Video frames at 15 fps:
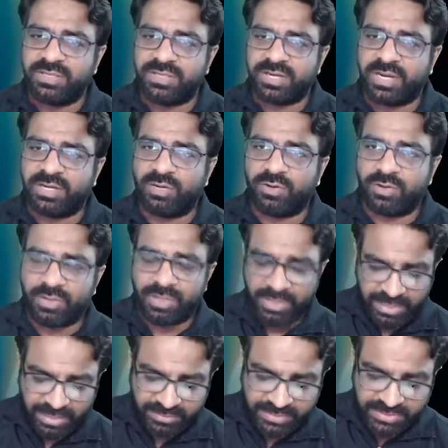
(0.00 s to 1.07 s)
right or not,
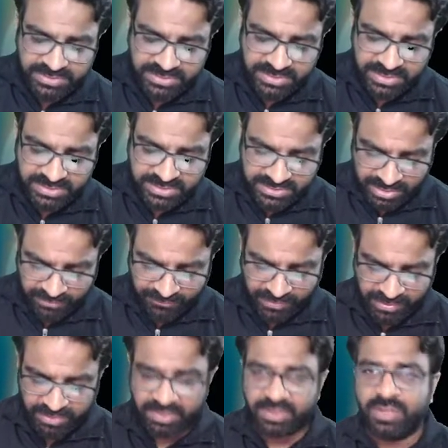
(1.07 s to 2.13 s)
and this is the CA
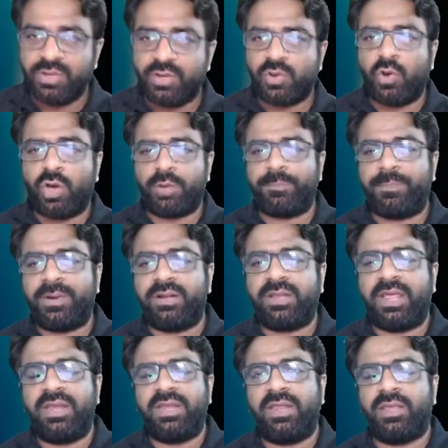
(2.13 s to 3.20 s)
final corporate
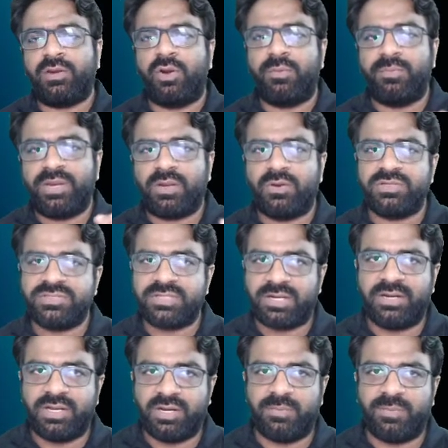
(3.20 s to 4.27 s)
and economic laws
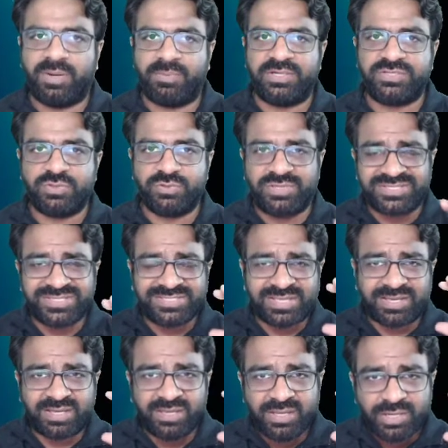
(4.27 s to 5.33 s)
related amendment. So this is
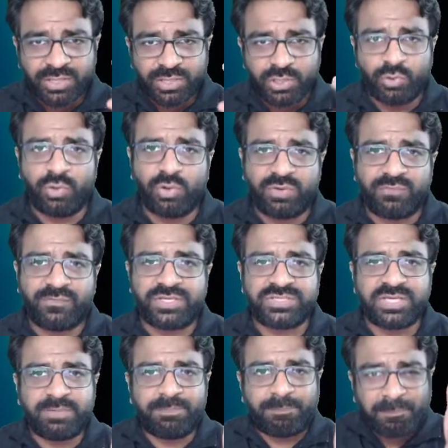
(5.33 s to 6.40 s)
the new
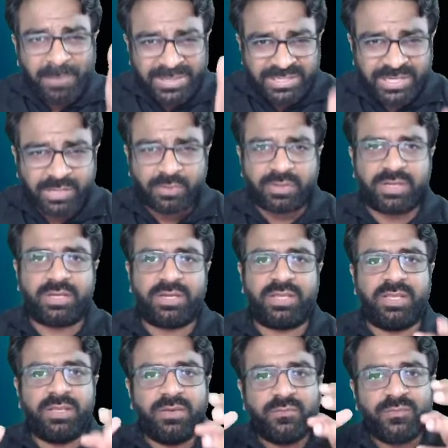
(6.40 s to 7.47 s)
notification particularly
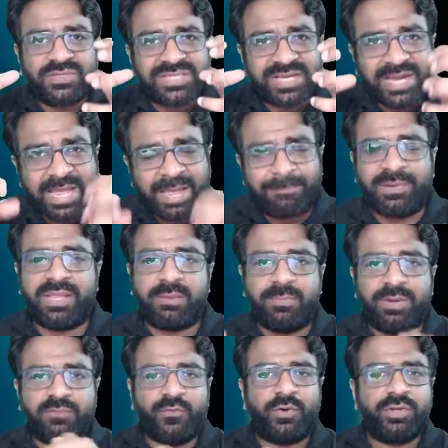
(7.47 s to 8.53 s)
which are
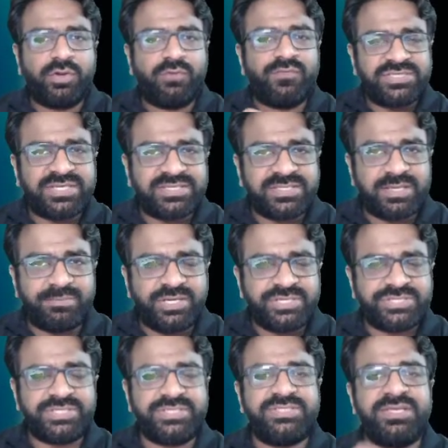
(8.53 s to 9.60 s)
applicable for your which
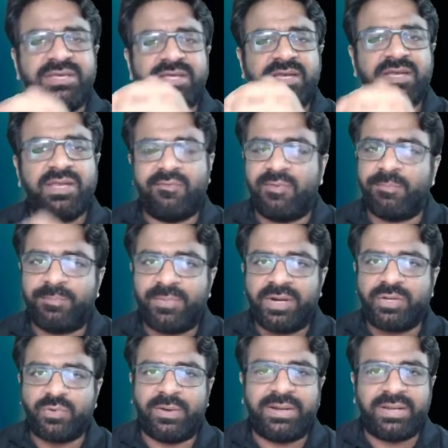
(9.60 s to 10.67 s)
examinations, November
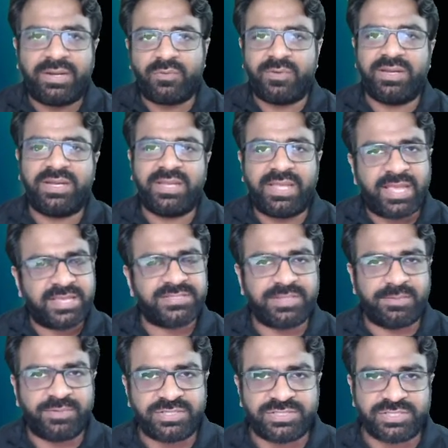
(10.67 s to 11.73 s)
2020
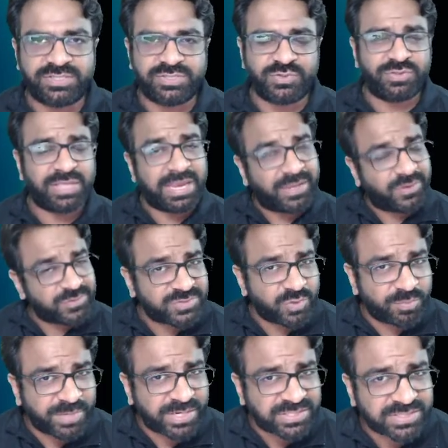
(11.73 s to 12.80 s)
examinations. So thank you so
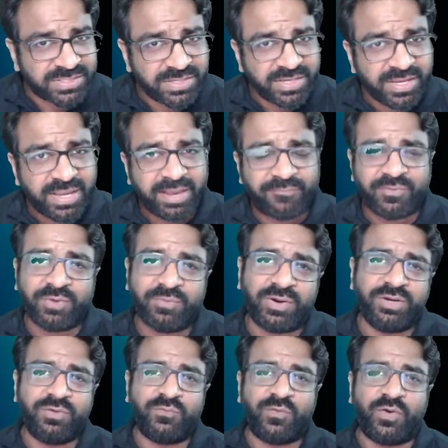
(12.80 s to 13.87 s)
much
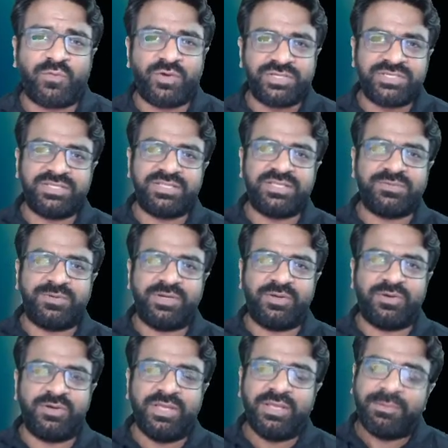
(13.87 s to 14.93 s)
everyone for watching this
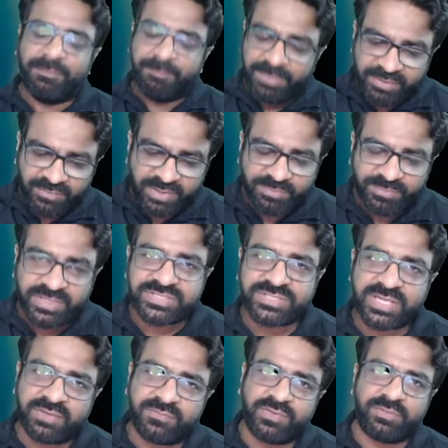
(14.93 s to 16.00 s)
video. Be with me,
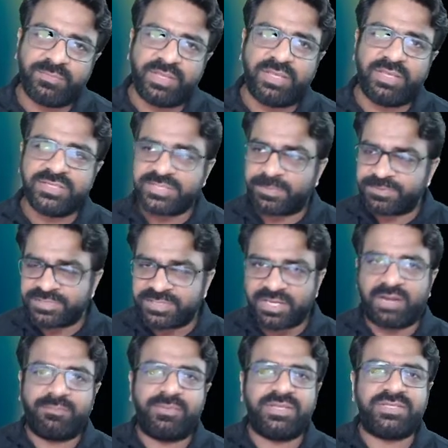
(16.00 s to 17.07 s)
stay with me,
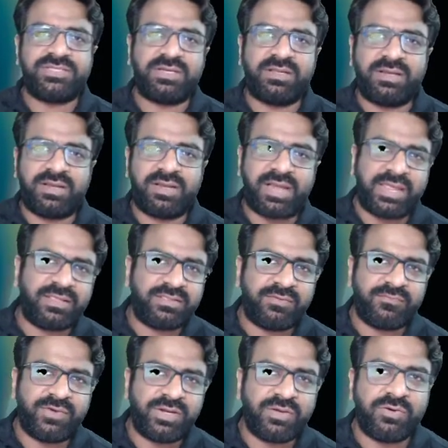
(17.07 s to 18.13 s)
subscribe my channel, like the
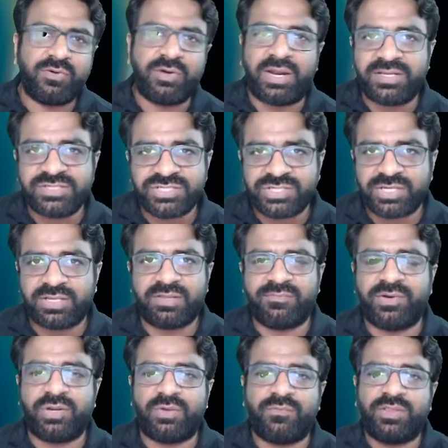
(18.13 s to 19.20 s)
video and share the
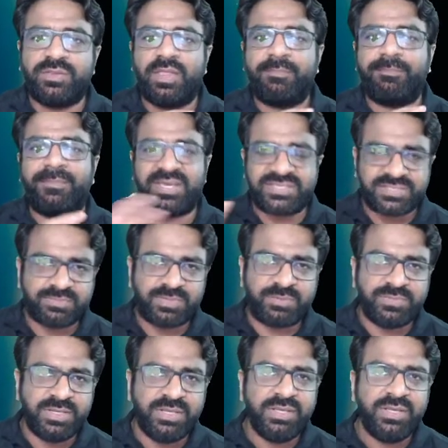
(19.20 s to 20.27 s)
video with the maximum
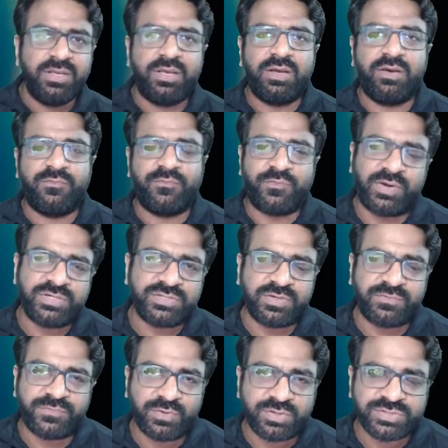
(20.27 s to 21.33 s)
friends
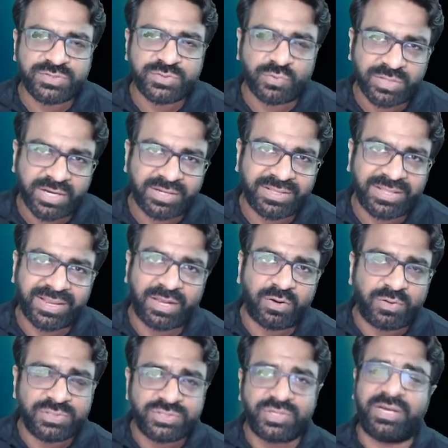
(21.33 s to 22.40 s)
of yours, so that they can
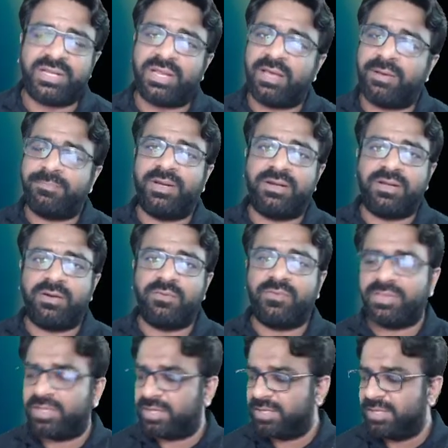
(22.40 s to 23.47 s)
also get updated with
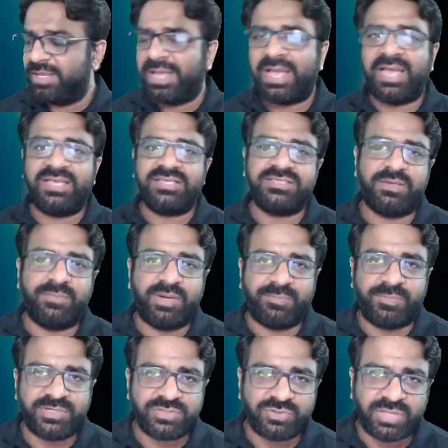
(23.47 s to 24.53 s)
the ICAI
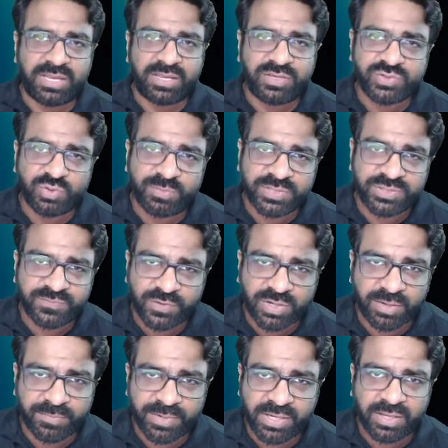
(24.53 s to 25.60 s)
amendment. So thank you so much for
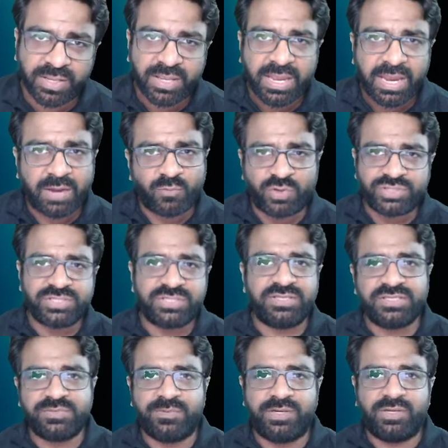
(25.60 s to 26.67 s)
coming and watching
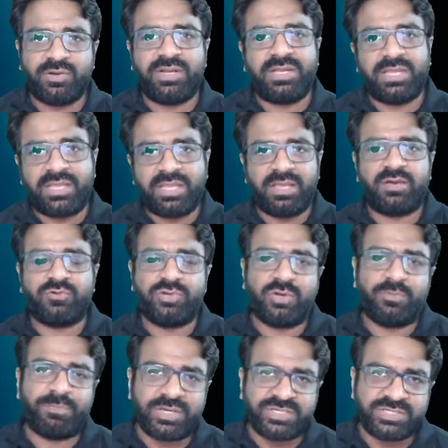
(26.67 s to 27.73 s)
this video and taking out your
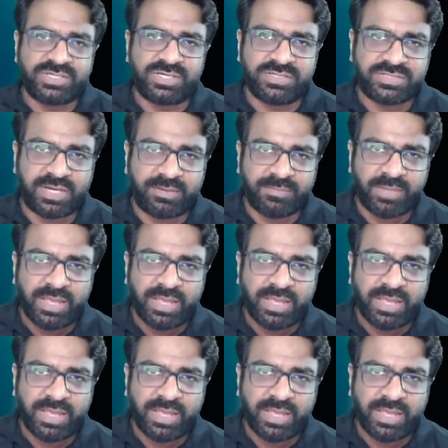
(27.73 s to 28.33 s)
precious time.